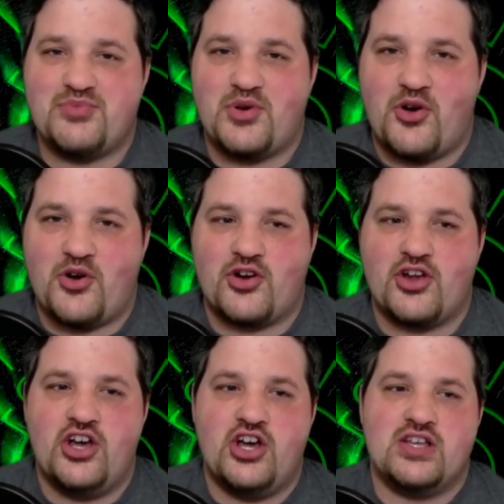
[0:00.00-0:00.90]
up are
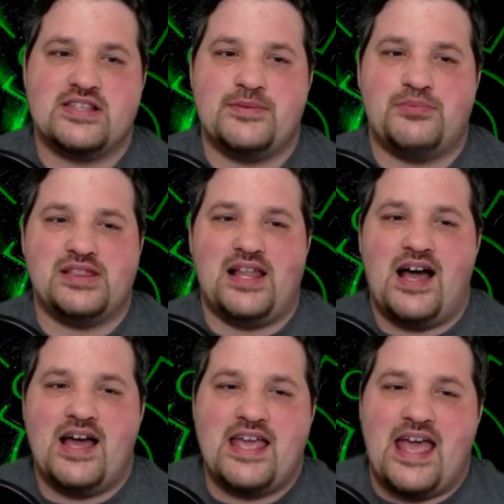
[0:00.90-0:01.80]

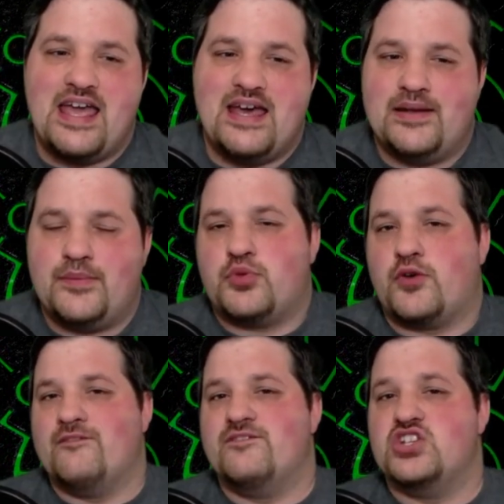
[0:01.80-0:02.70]
supply and
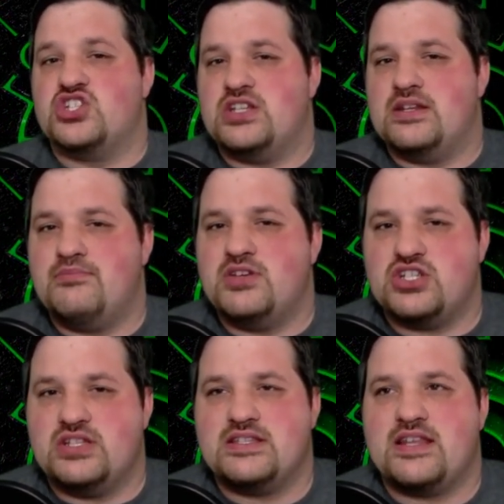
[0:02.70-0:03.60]
provision
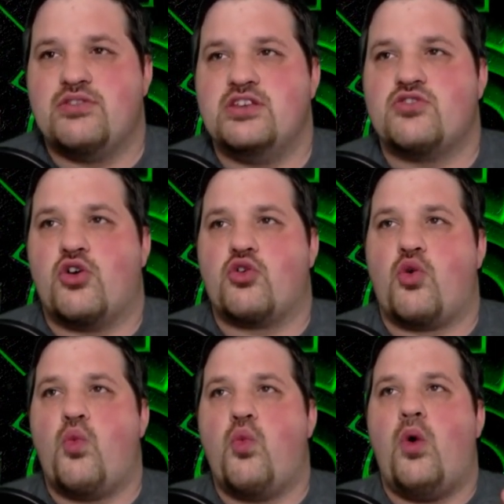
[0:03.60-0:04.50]
missions. Now, these are
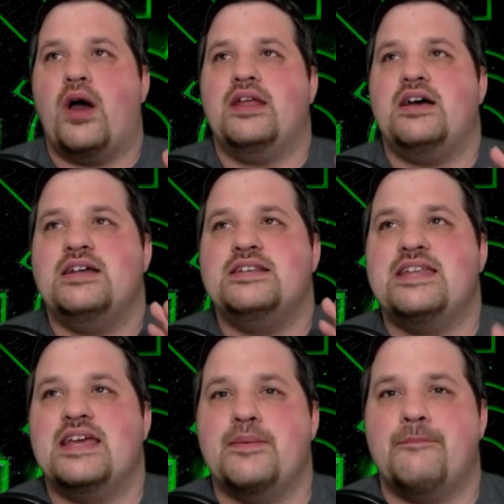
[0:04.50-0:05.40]
one a
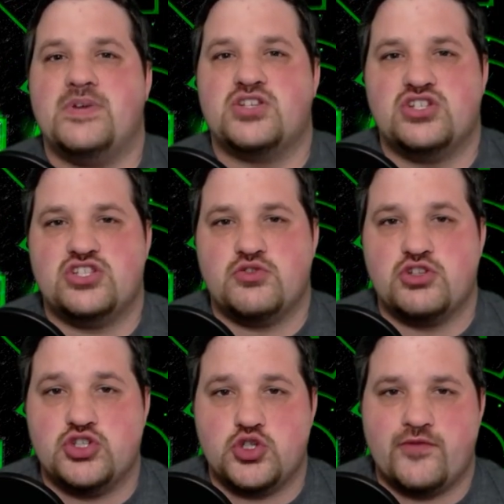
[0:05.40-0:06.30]
day missions you
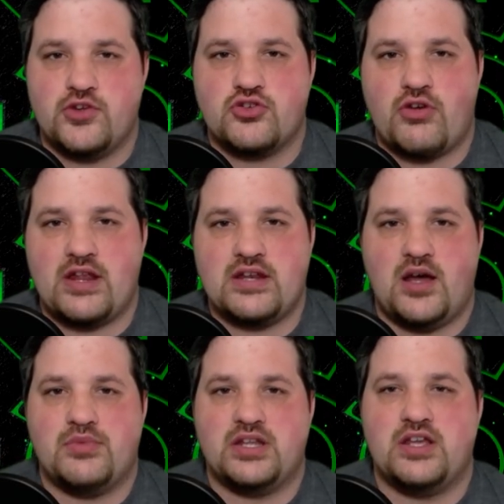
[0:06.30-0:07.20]
can do for your grand
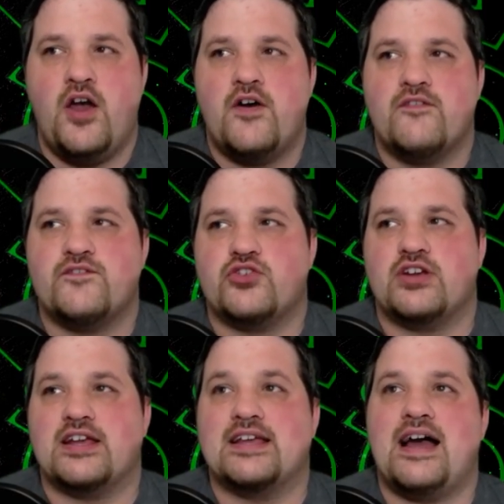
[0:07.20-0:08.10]
company
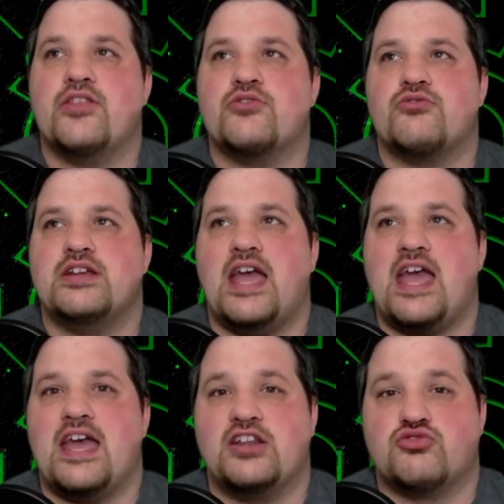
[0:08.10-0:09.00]
for gathering
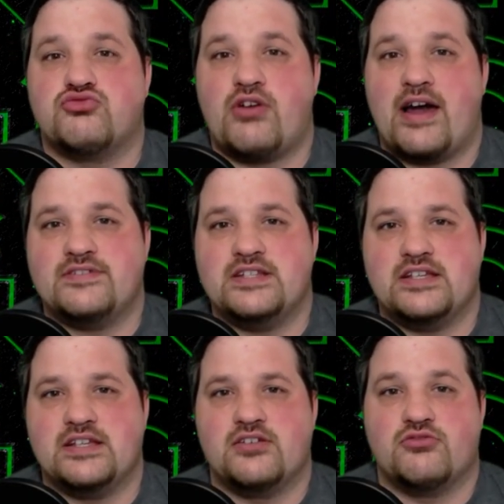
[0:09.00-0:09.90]
and
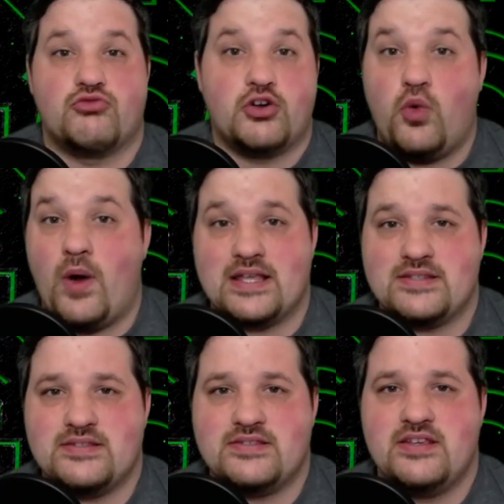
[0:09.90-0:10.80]
crafting
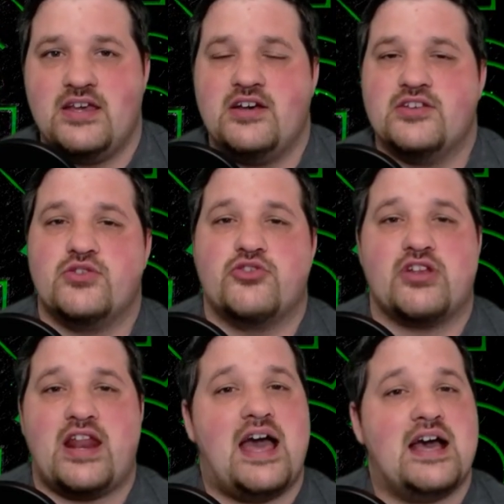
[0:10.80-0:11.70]
requests. So they're
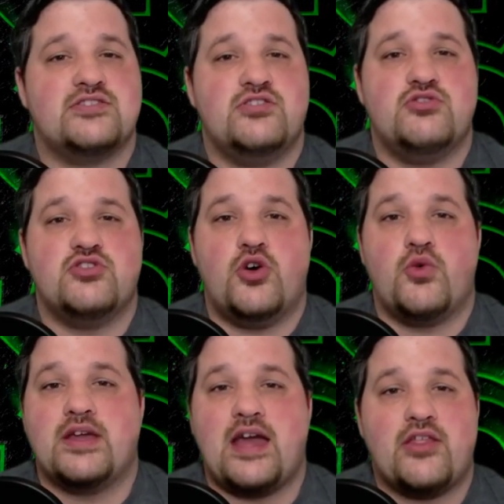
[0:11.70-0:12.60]
going to ask you to
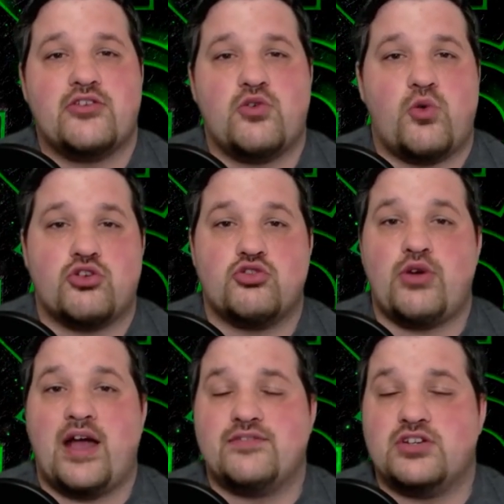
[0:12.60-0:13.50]
go gather or
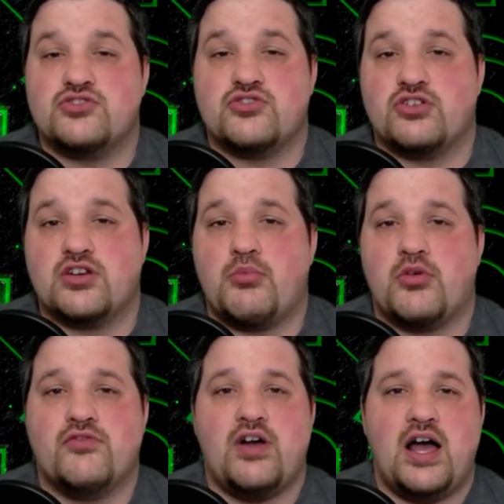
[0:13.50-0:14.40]
craft a certain
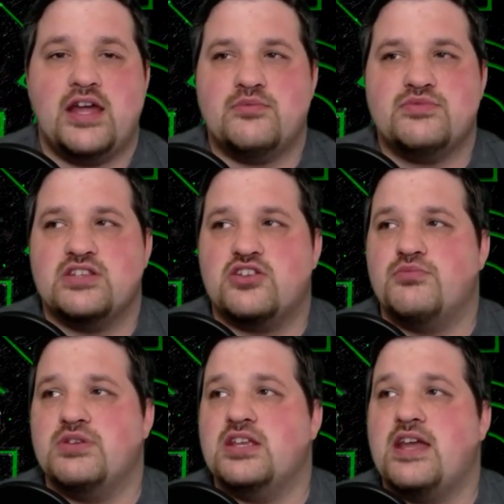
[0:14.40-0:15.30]
number of items. You could
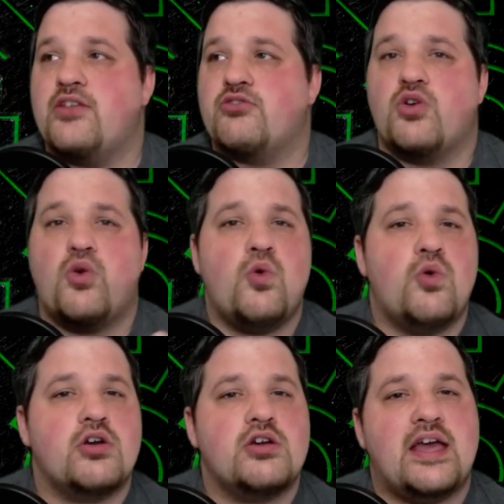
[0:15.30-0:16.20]
be gathering
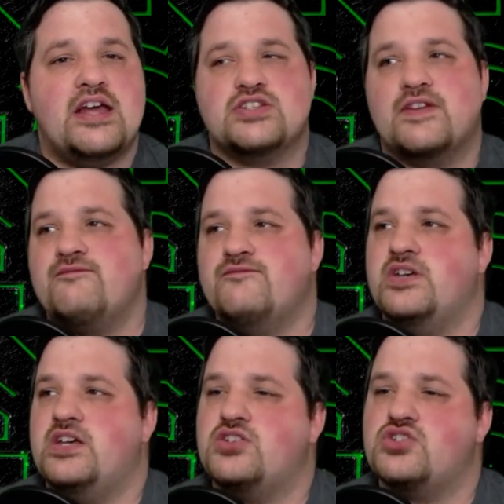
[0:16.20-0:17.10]
ore, catching
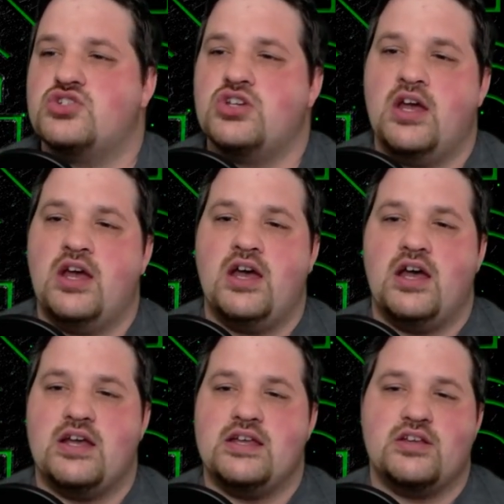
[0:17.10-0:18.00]
fish,
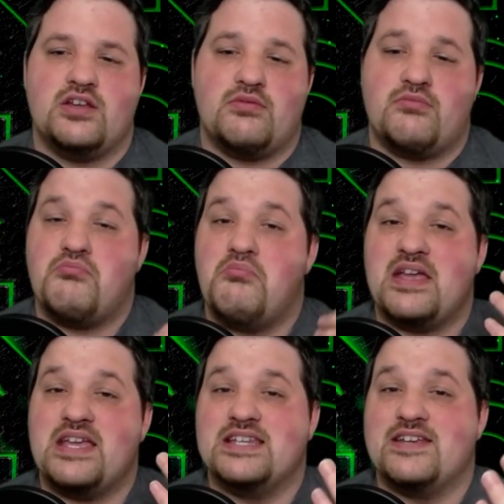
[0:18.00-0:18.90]

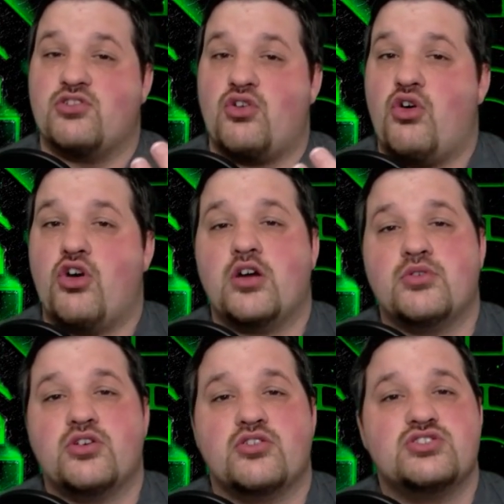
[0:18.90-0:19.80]
making different
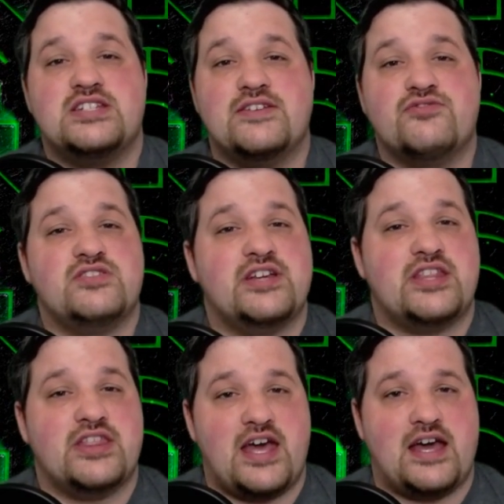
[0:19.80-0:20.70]
armors, different stuff
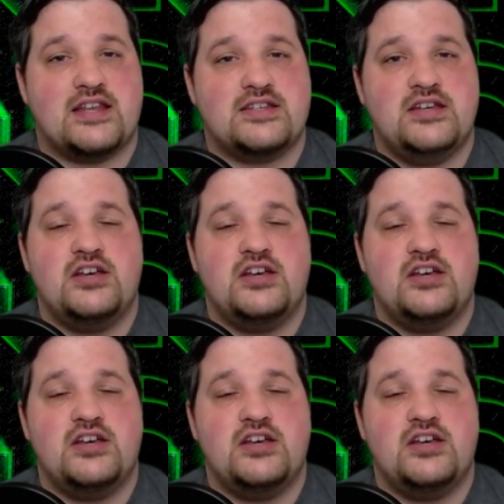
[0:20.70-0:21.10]
like that.